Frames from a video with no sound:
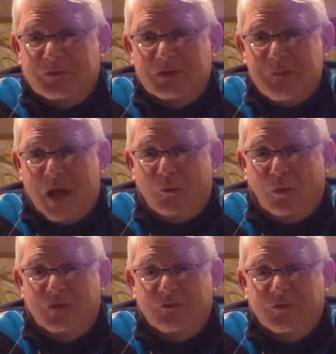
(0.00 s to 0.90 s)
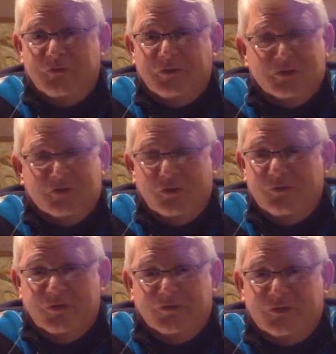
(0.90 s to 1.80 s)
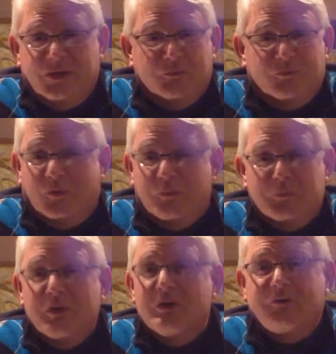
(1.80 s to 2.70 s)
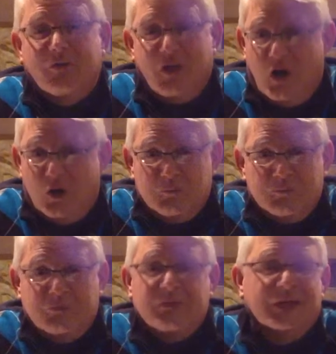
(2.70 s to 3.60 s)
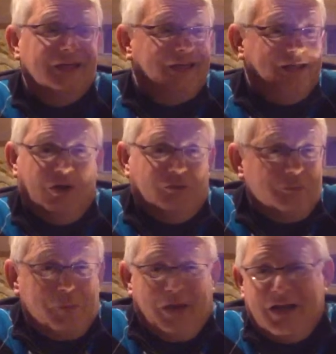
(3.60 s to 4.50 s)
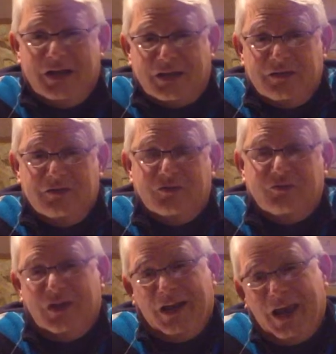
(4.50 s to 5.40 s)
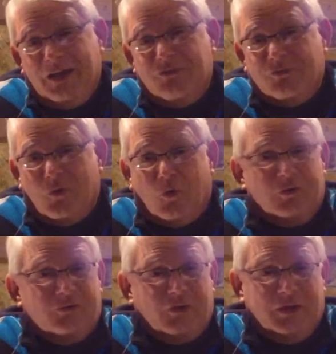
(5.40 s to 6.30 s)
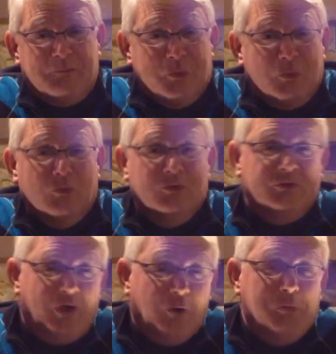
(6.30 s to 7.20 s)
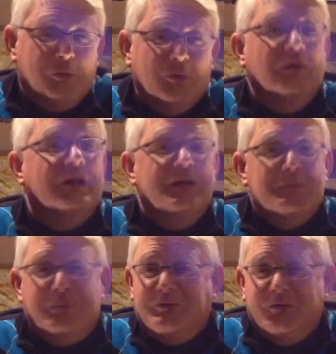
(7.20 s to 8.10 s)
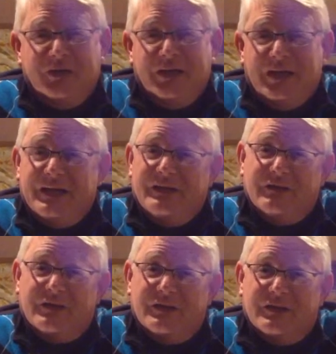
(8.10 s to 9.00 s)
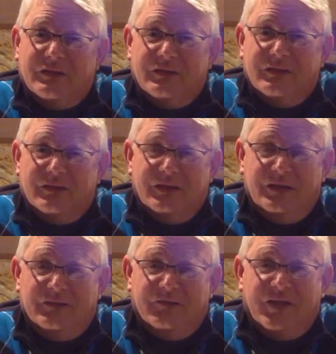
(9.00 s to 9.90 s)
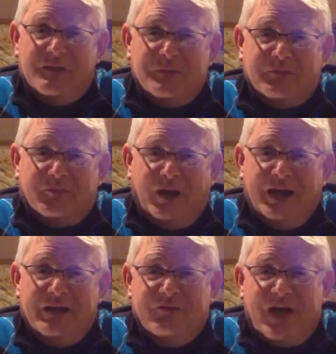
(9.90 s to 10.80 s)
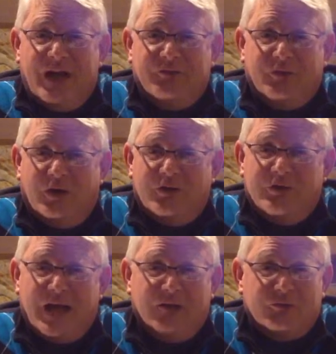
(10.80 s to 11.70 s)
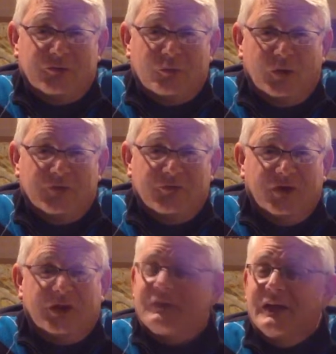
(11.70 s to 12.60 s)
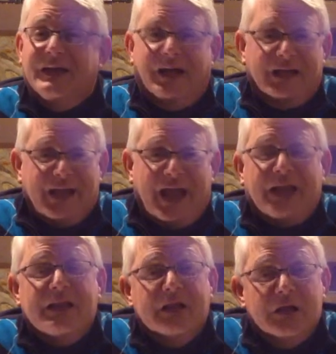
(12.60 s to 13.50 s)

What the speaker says: in about $150 to $250 for beautiful homes, you know, depending on the condition and age, of course, and pool or no pool. But you're going to get into the development for $85 to $100 a square foot. Again,